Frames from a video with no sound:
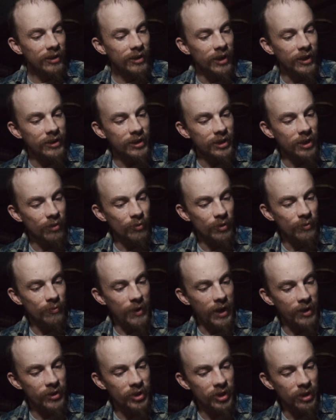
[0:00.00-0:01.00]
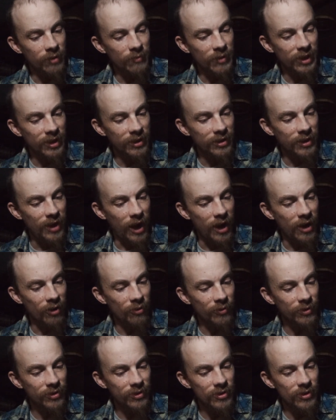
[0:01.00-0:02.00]
Lester was watching me now
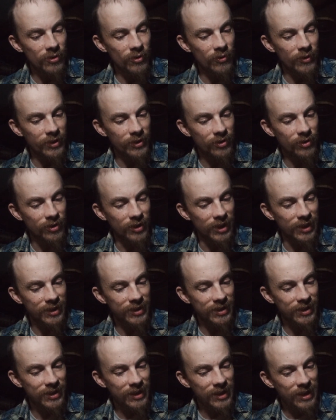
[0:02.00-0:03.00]
with new interest.